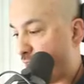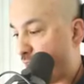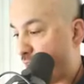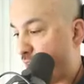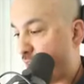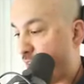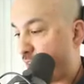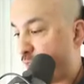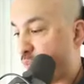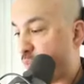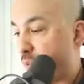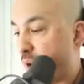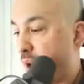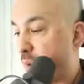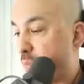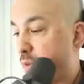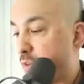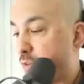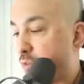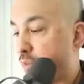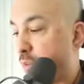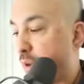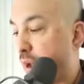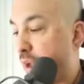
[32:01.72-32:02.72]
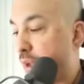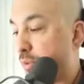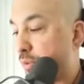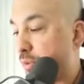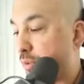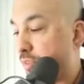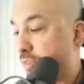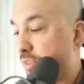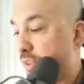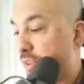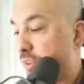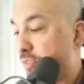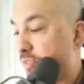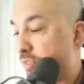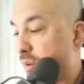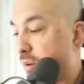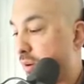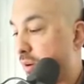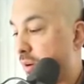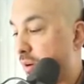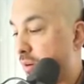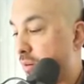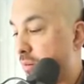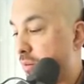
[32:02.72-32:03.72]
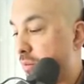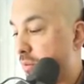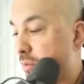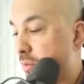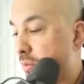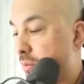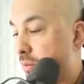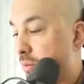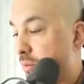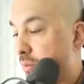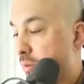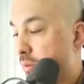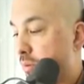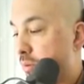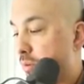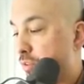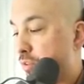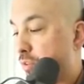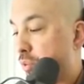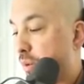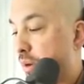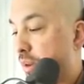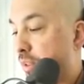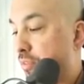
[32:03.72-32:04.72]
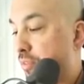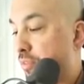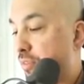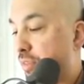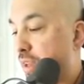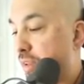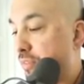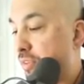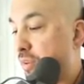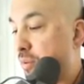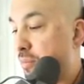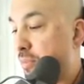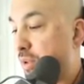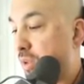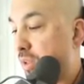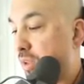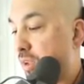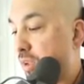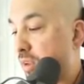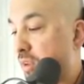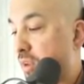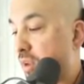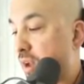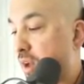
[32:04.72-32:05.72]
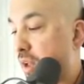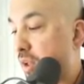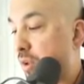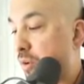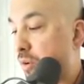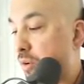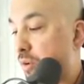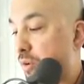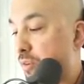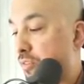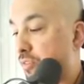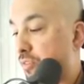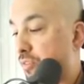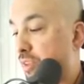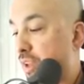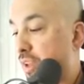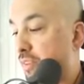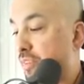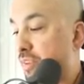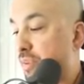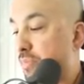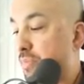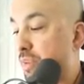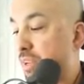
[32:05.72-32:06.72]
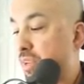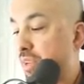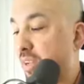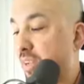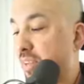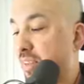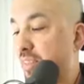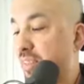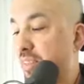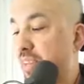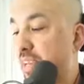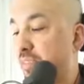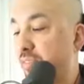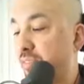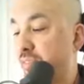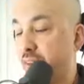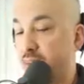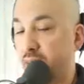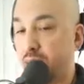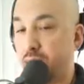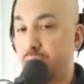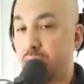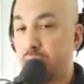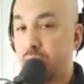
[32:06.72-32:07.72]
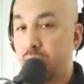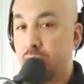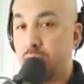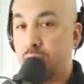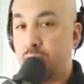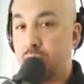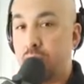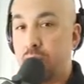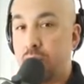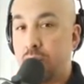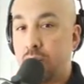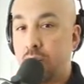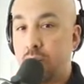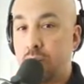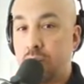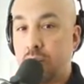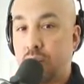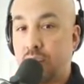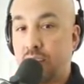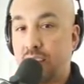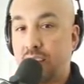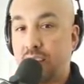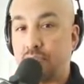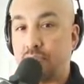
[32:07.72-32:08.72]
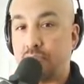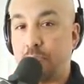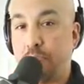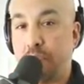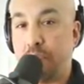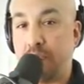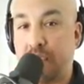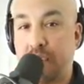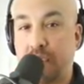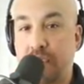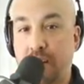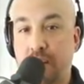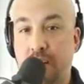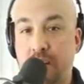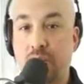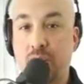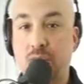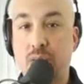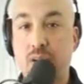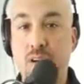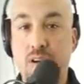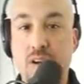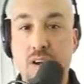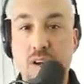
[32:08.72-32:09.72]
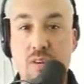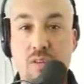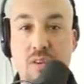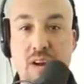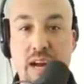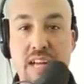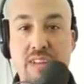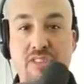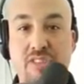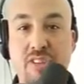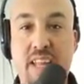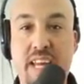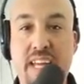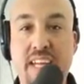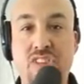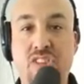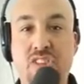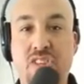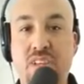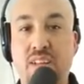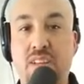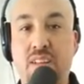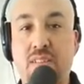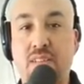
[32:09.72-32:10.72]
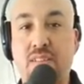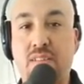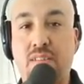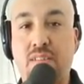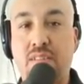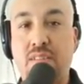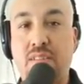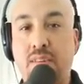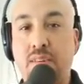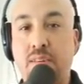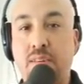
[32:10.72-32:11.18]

Seth Roberts, wide receiver. $27 million, $7 million this year. ESPN. Well, congratulations.